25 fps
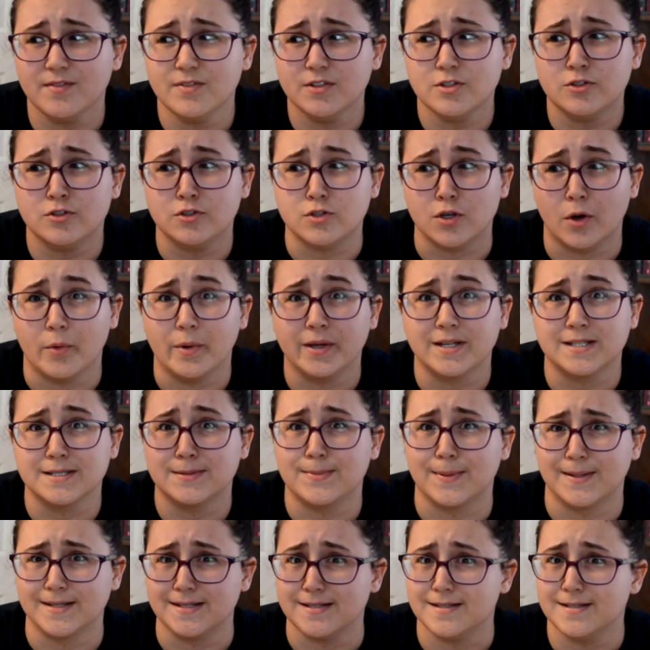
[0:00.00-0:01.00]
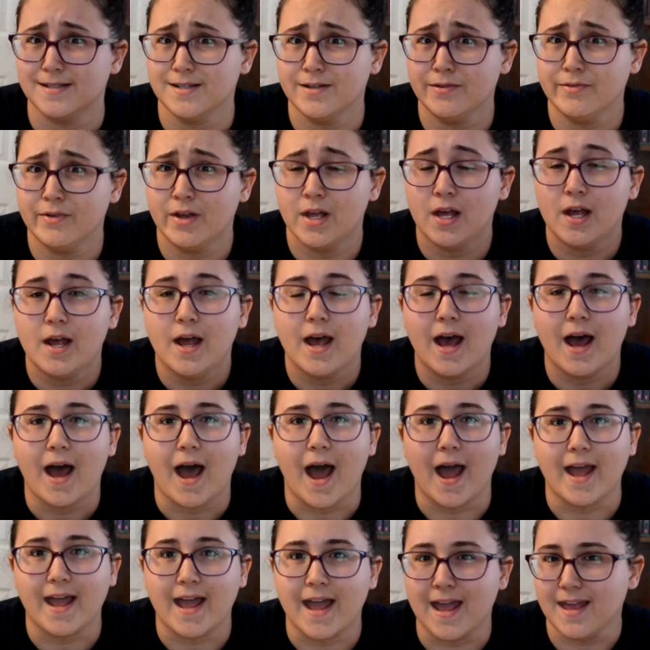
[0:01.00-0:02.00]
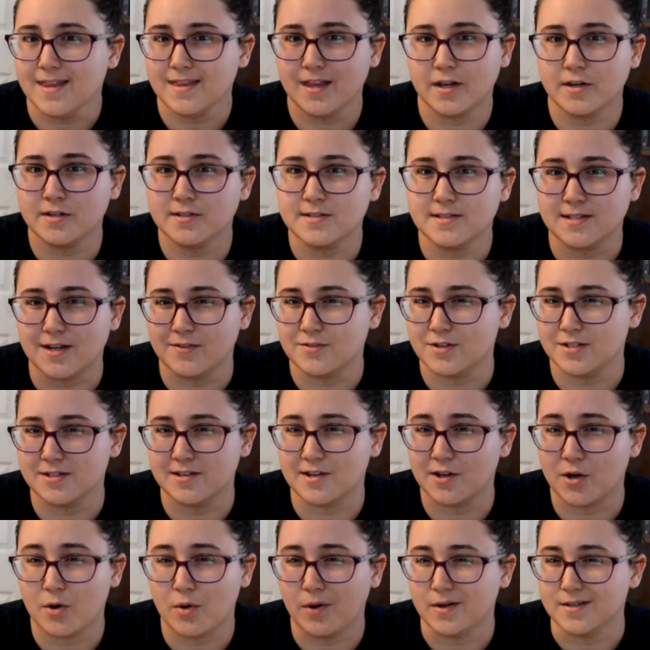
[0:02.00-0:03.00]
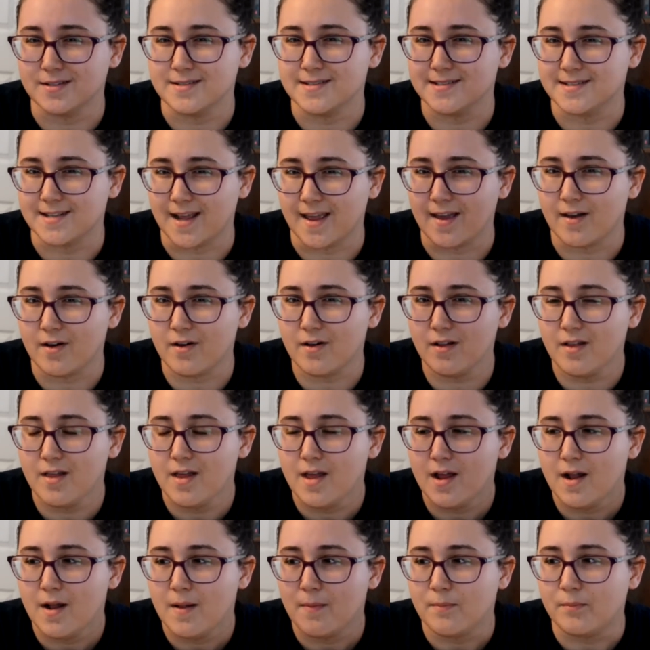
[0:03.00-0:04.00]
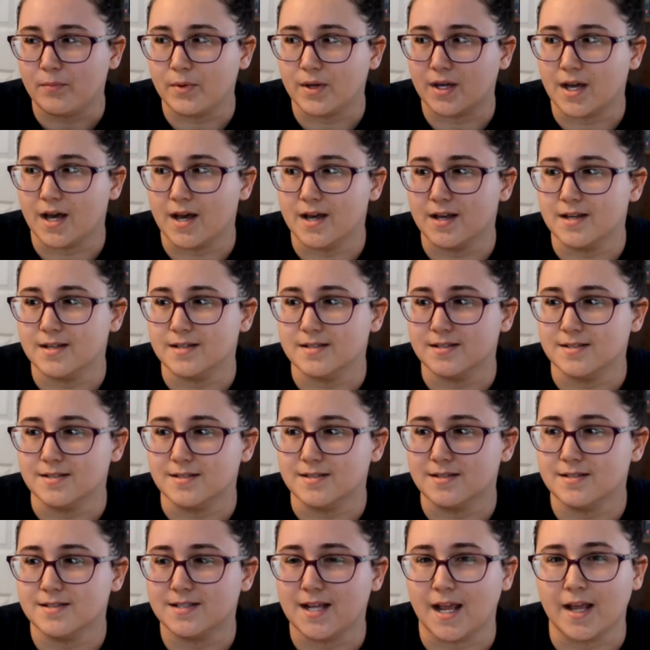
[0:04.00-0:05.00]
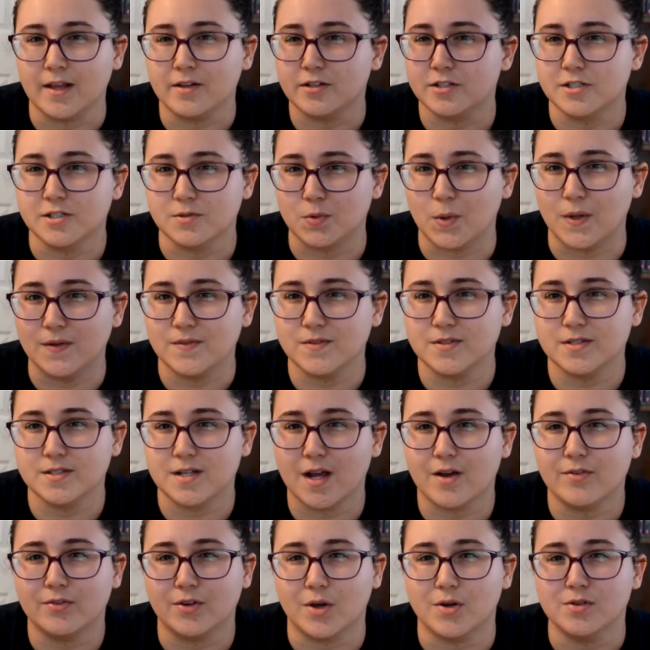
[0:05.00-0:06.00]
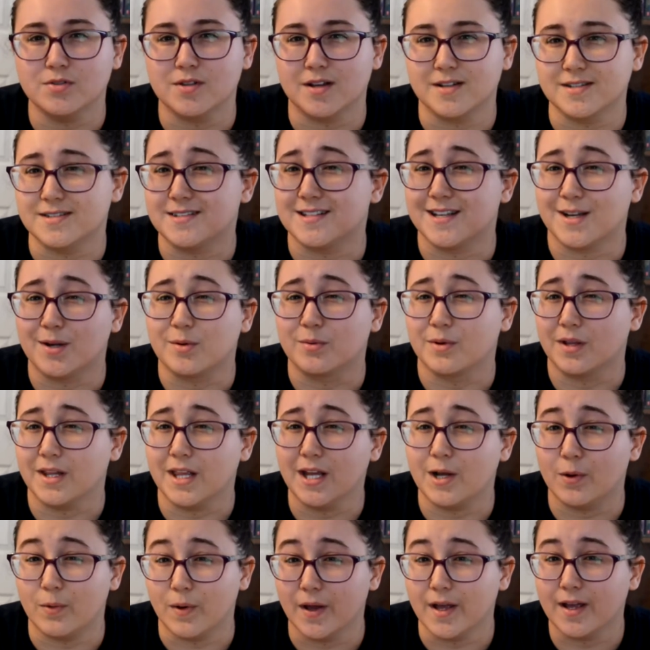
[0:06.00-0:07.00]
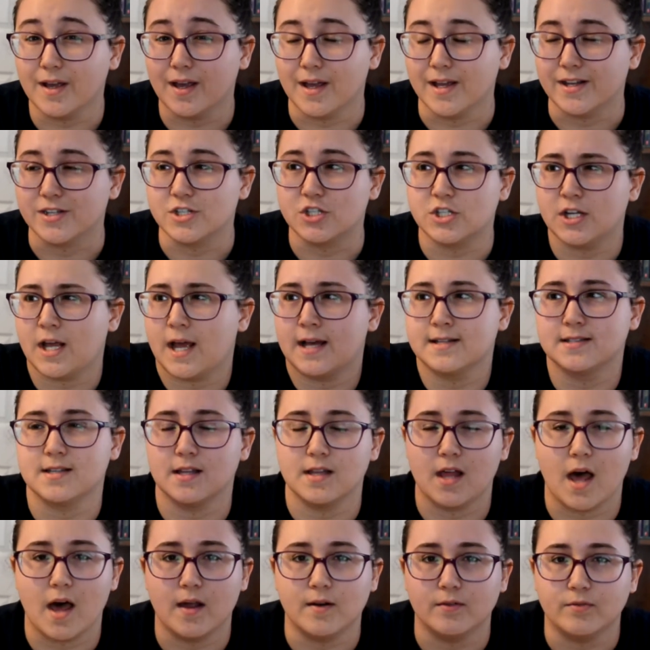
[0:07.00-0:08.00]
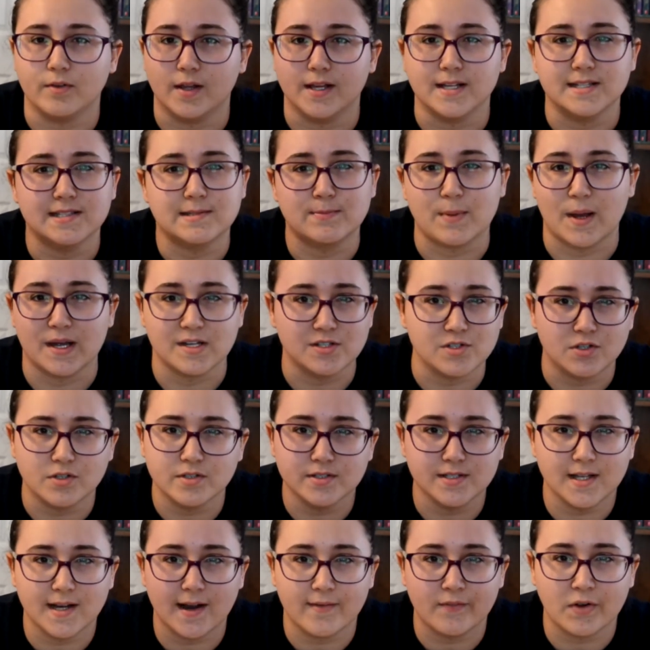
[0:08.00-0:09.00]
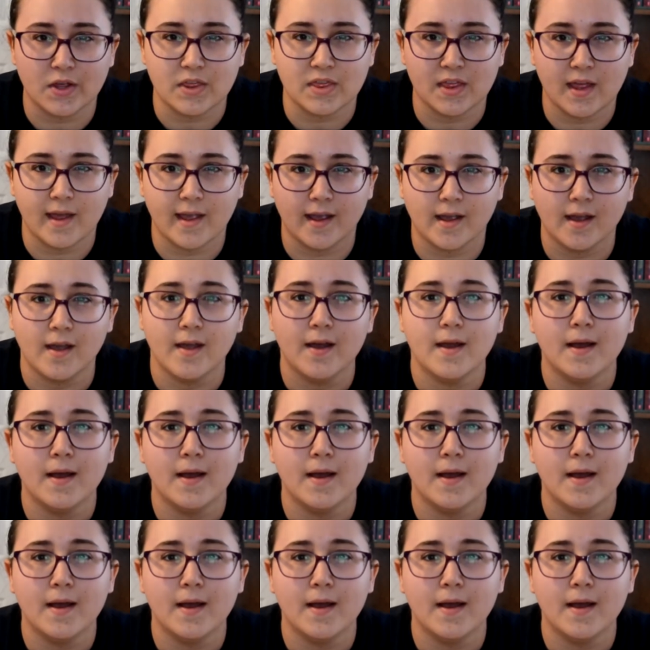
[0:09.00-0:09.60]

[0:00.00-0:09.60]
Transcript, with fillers: was so expensive. I hate that her stuff doesn't go on sale because Taylor Swift stuff goes on sale really quick and she has a lot of like specials and everything.